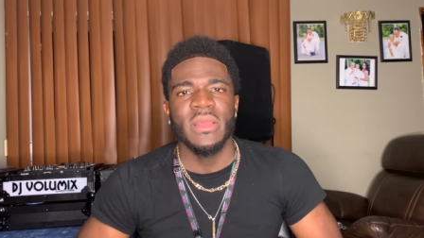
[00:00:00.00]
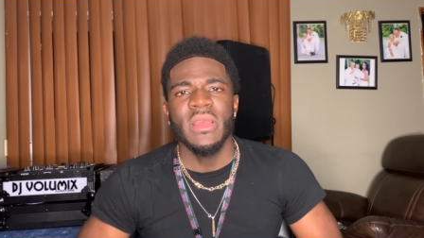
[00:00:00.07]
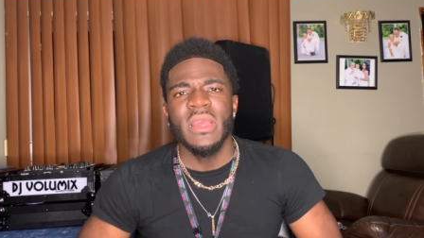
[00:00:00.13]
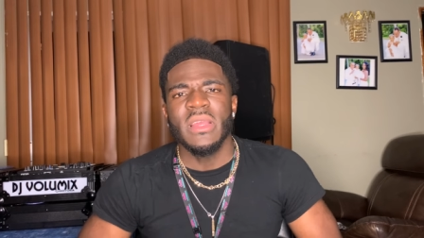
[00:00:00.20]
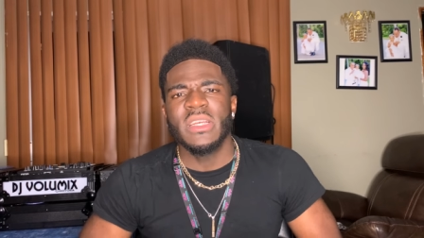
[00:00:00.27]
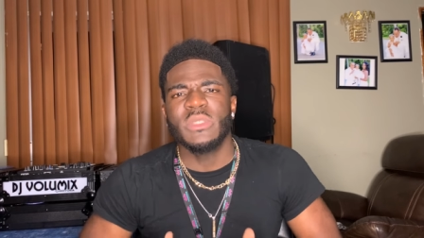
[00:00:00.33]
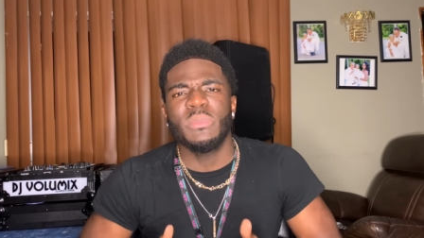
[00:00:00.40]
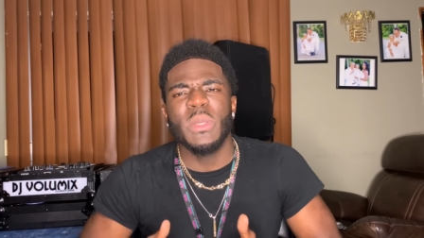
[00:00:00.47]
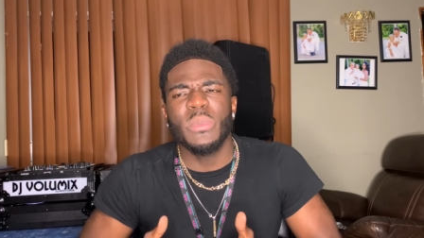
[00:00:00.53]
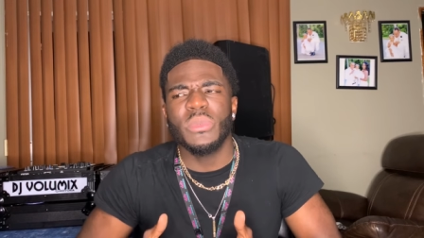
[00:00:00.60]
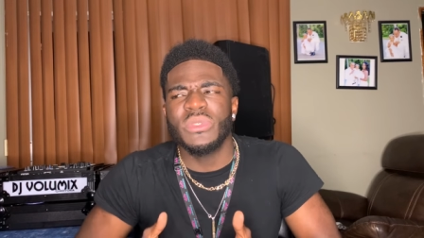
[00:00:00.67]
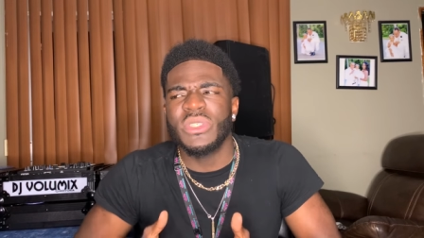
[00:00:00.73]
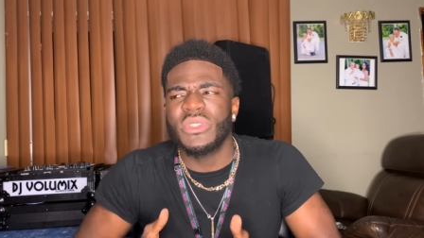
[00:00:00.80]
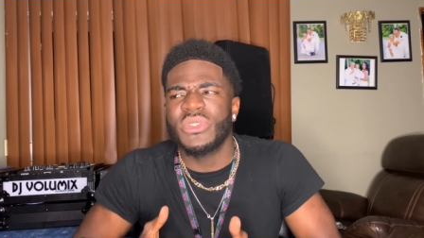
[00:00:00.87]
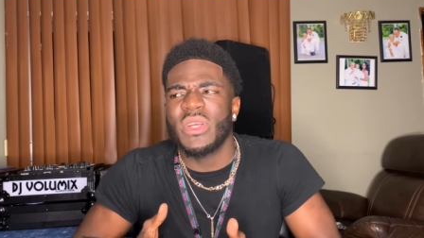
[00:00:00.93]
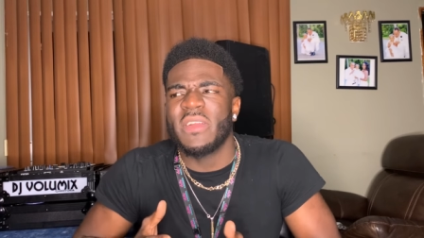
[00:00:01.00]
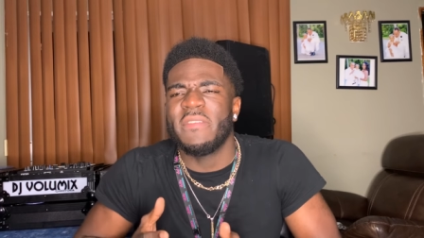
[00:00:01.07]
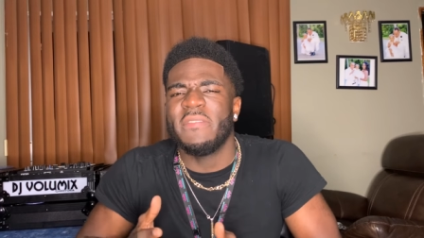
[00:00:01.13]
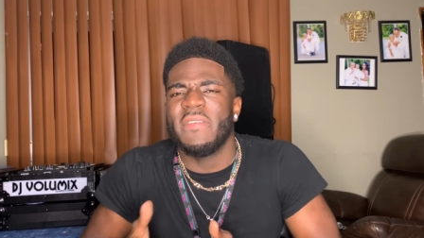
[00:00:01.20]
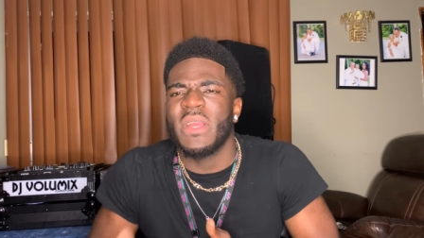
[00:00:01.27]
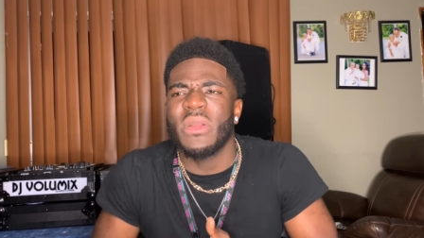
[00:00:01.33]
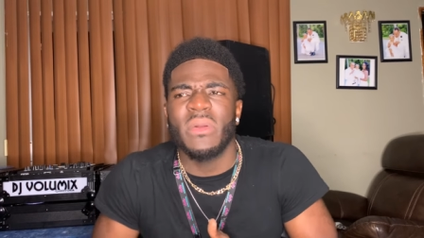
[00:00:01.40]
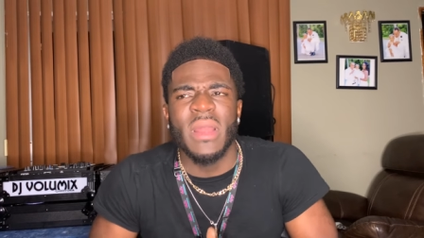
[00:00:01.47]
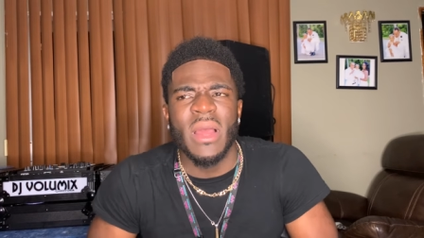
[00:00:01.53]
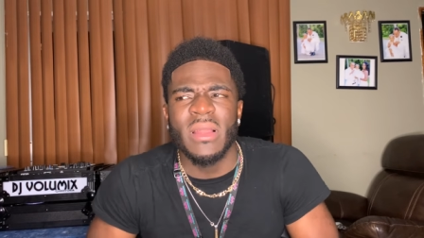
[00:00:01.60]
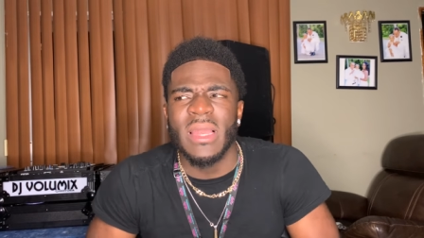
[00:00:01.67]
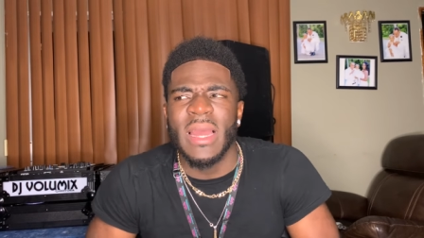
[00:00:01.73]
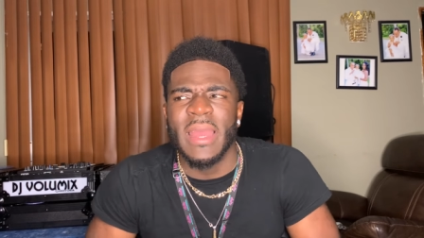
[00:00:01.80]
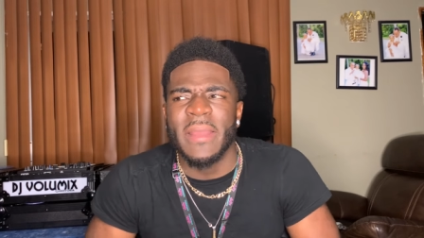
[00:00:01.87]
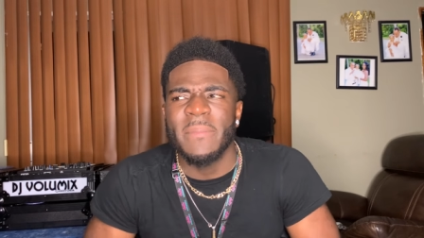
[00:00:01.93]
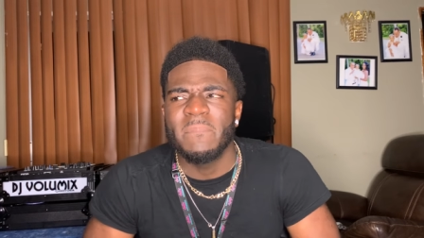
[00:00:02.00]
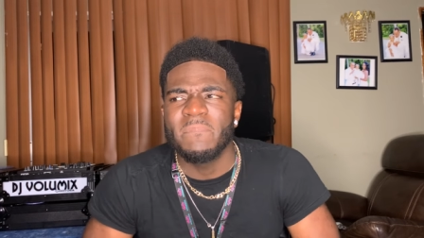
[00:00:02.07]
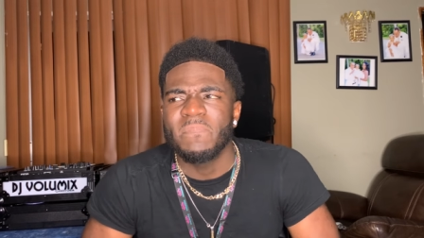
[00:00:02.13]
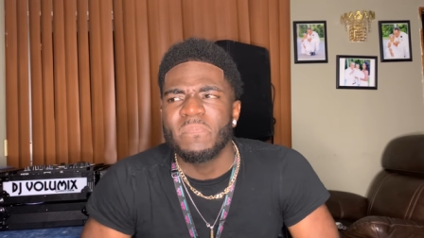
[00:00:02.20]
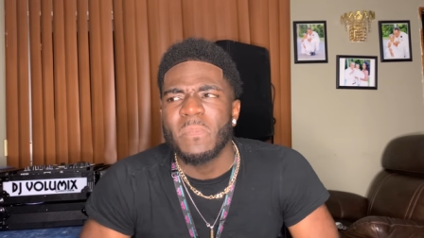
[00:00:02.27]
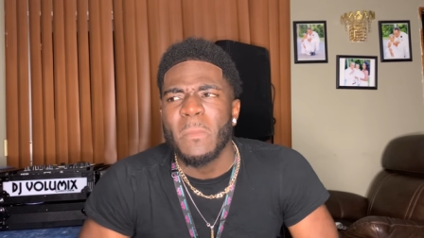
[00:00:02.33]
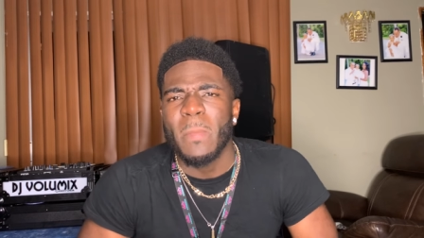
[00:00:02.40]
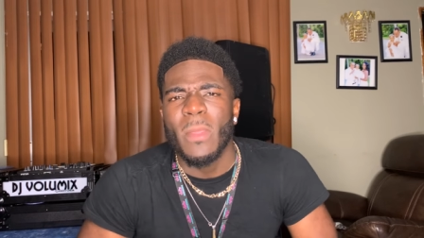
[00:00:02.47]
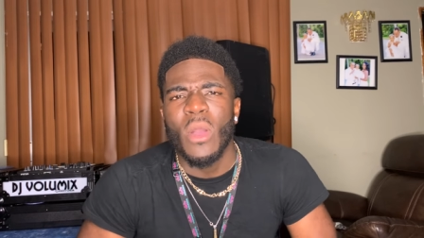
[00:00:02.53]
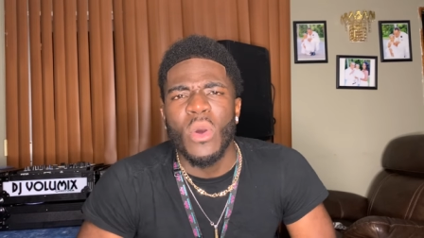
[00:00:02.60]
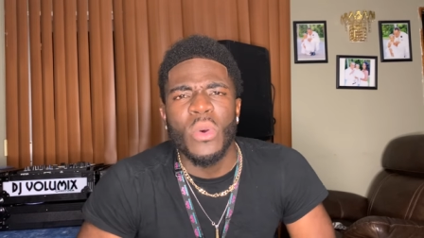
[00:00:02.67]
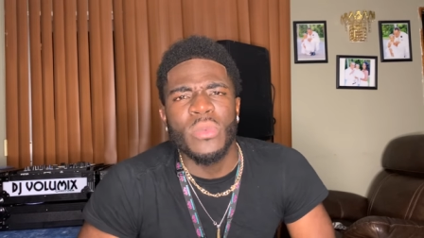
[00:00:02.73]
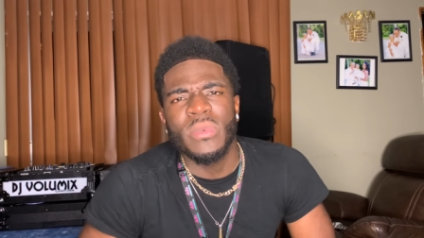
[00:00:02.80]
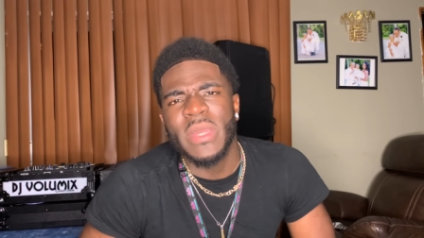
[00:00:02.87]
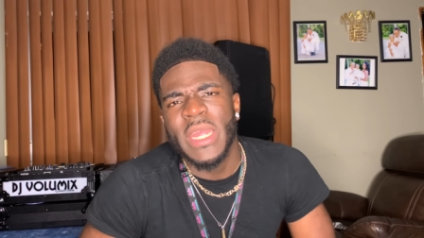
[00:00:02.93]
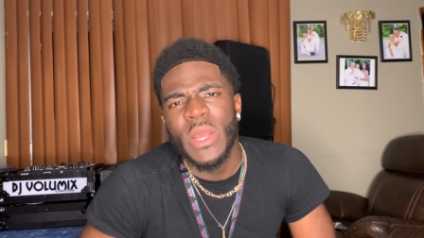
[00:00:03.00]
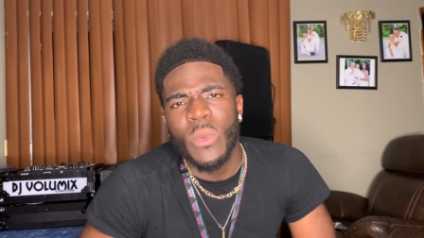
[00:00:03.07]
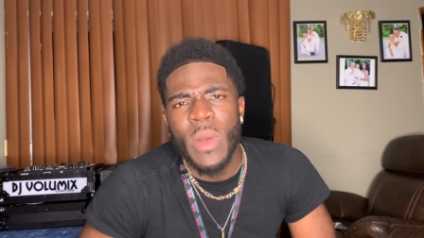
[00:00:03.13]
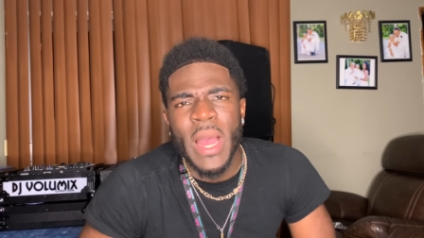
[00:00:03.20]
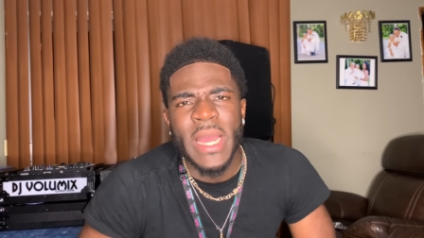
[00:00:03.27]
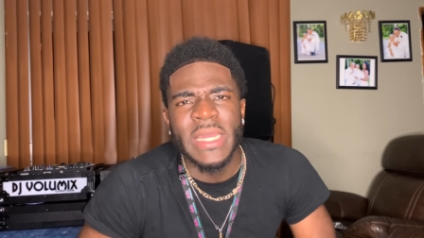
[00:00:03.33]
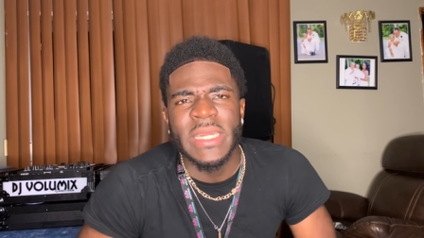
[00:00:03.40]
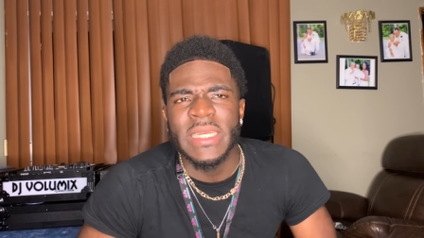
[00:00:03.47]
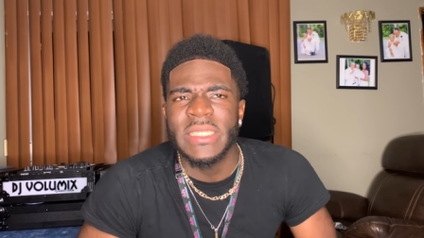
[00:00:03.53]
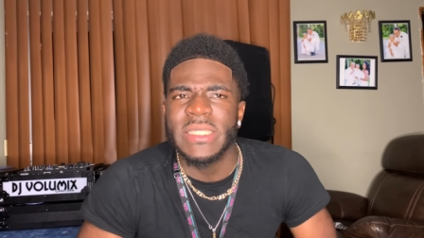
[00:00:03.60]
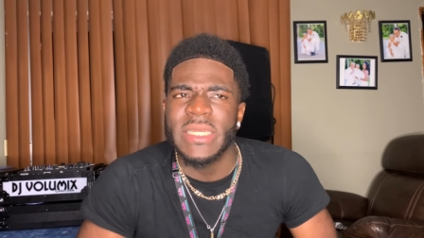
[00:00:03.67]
Because people were just trying to figure out like, oh, Nate, why this?